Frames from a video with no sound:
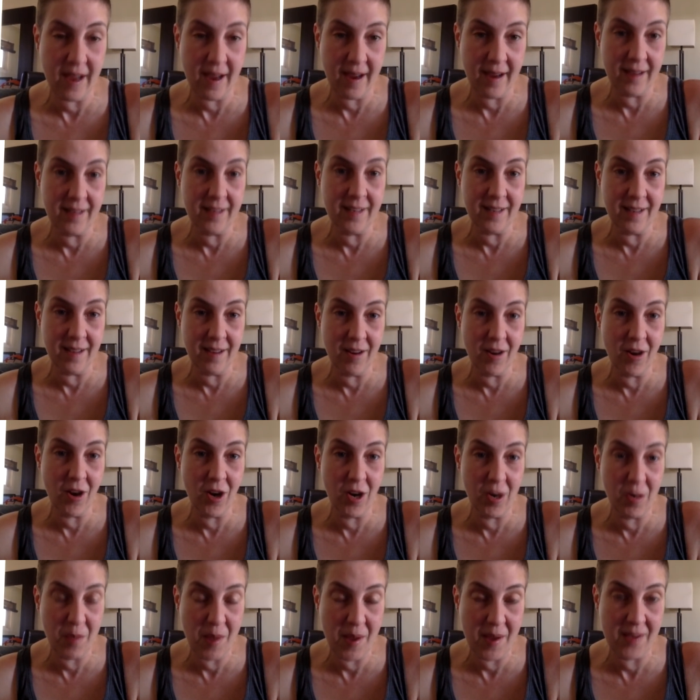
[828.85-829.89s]
acting in her
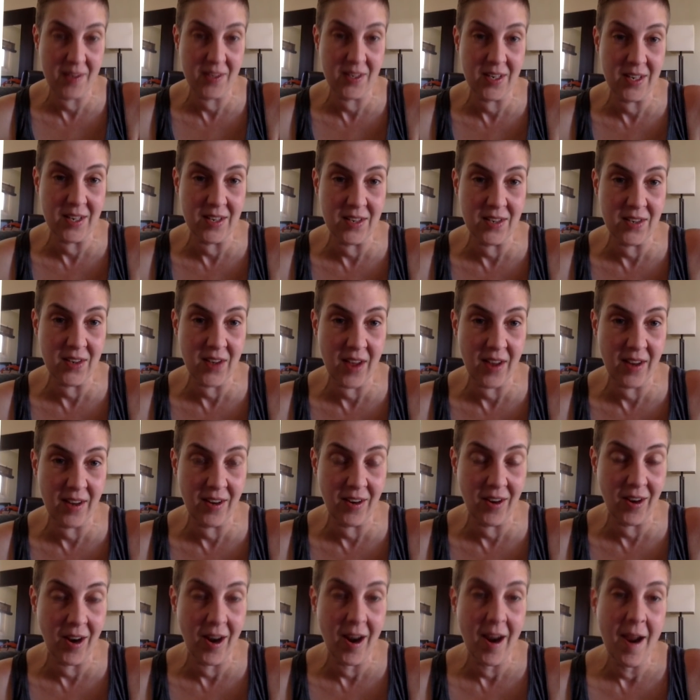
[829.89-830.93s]
capacity as an
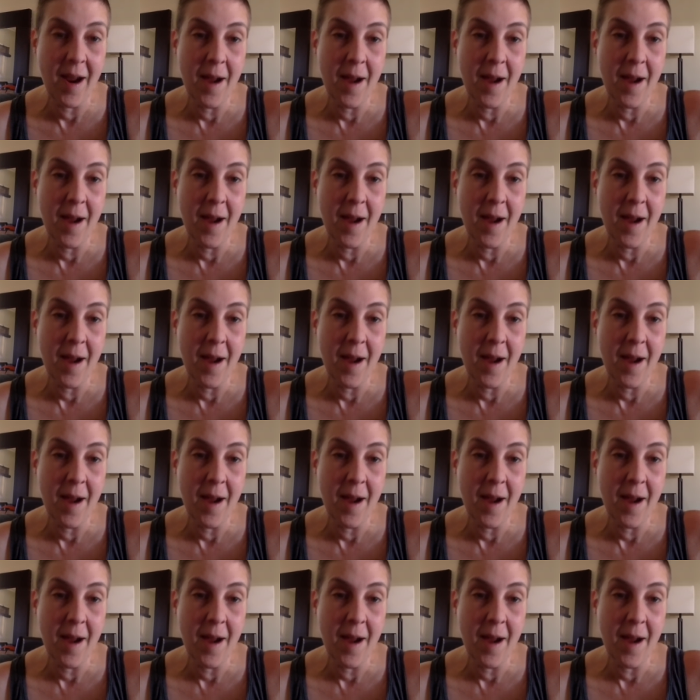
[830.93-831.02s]
editor.